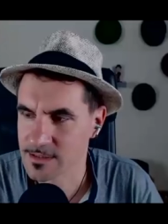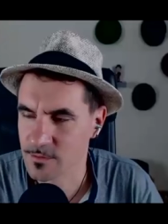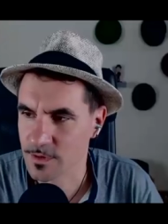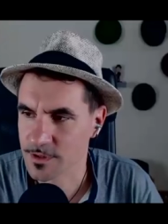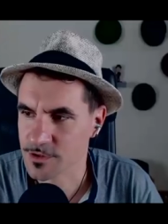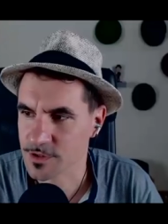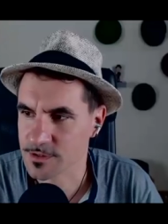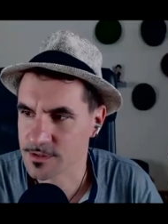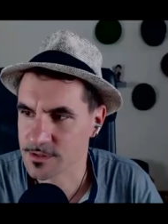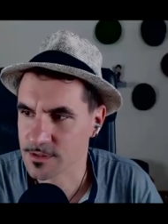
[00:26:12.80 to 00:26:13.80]
some
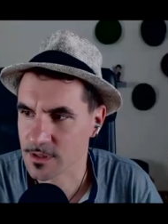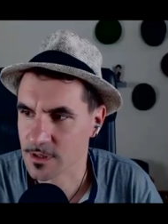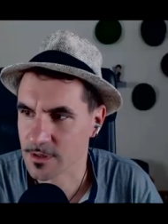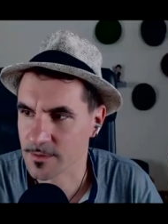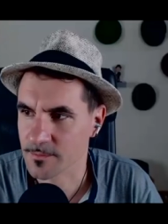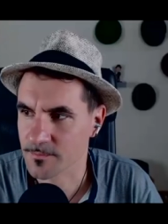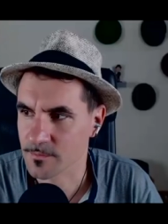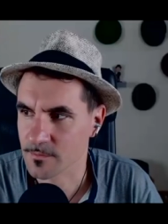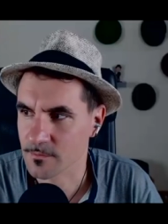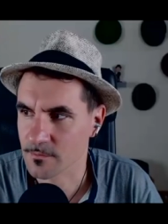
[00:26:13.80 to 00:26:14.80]
questions, but
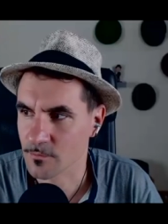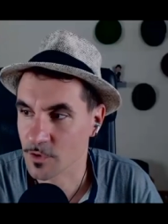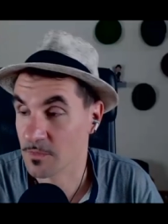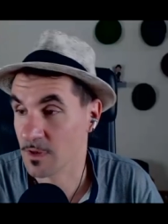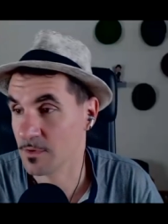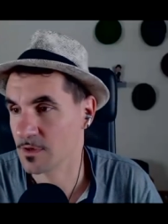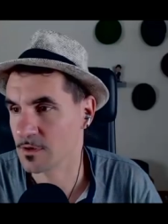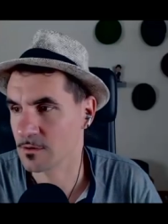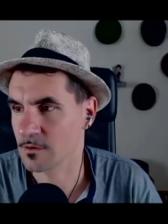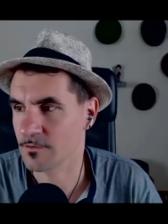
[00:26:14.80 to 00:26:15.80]
maybe
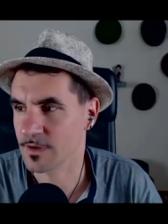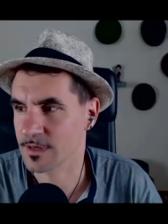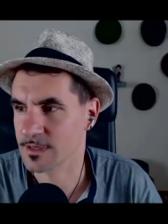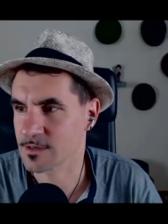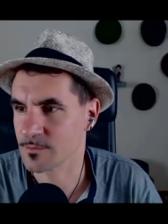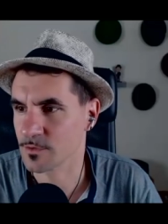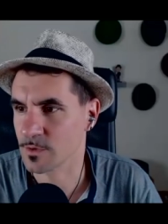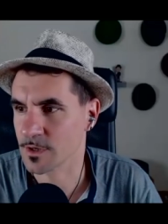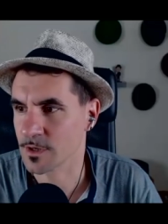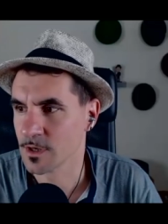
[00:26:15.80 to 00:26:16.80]
a very simple
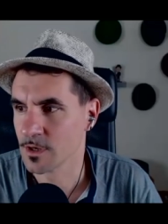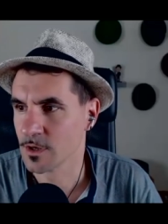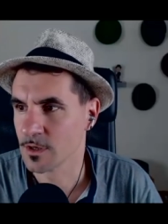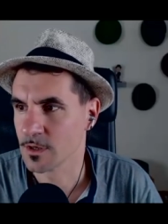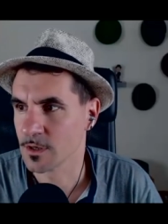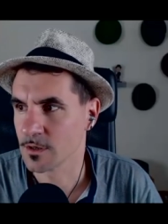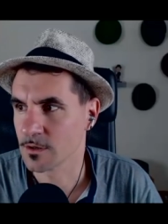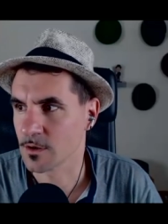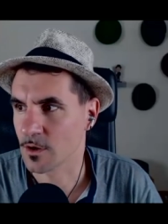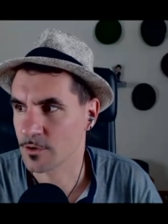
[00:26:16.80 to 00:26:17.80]
one.
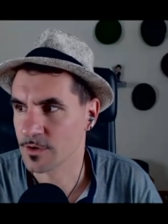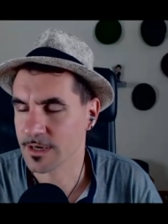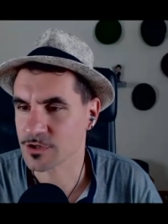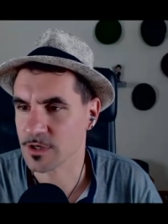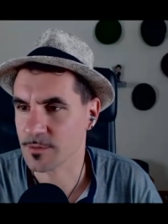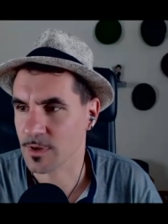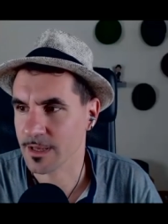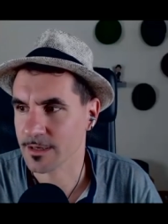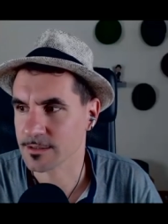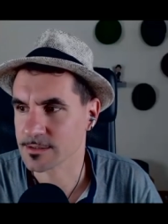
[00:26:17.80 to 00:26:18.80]
Are there actually
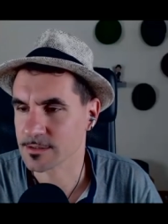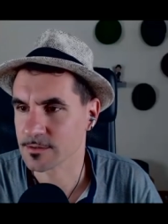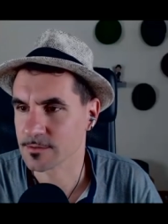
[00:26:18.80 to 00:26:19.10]
planets?